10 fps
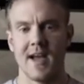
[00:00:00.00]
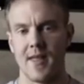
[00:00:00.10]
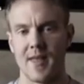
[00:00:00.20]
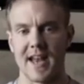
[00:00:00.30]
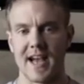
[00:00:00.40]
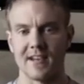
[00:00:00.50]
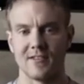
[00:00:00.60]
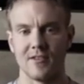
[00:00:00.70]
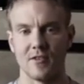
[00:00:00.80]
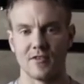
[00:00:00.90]
and then
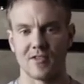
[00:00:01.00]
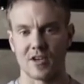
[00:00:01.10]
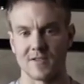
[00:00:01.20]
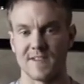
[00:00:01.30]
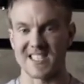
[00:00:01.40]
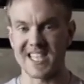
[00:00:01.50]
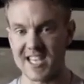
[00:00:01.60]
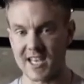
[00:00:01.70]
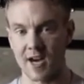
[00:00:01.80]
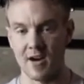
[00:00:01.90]
as you start to
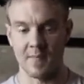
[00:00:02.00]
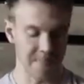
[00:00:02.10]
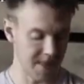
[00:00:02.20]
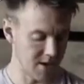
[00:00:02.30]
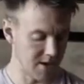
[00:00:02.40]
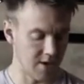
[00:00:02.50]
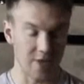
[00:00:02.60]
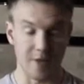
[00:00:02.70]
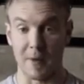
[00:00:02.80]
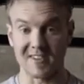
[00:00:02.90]
fatigue
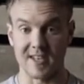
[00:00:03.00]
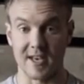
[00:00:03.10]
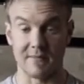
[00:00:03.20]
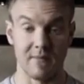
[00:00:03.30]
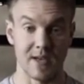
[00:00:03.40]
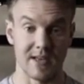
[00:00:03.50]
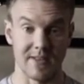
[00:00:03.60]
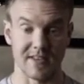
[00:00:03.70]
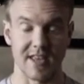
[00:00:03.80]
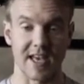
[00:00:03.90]
the bicep,
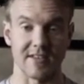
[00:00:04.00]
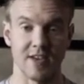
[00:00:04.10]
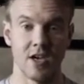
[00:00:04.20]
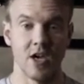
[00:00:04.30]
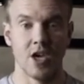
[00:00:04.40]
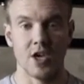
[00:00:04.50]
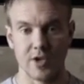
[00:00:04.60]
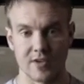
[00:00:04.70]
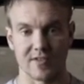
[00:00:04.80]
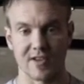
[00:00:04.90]
in this case,
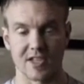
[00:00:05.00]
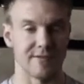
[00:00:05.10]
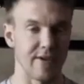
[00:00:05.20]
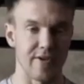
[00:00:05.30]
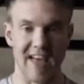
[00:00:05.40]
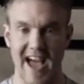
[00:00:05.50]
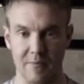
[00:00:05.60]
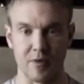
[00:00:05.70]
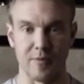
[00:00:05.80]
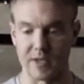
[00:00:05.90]
you can start to vary the
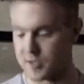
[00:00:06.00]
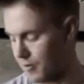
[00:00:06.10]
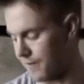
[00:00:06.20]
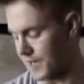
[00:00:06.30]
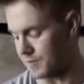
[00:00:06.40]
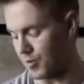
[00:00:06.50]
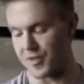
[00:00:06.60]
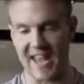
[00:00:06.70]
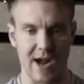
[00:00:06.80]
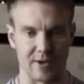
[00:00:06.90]
hand movement to affect
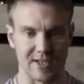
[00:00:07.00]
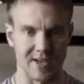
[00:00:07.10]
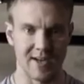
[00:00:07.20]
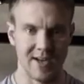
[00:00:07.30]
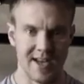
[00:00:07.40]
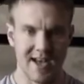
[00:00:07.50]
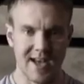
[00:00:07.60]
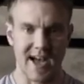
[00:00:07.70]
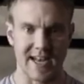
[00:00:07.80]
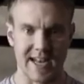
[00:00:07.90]
more the outer
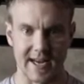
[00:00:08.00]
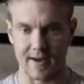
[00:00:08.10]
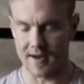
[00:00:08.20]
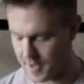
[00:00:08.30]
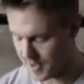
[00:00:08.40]
and inner.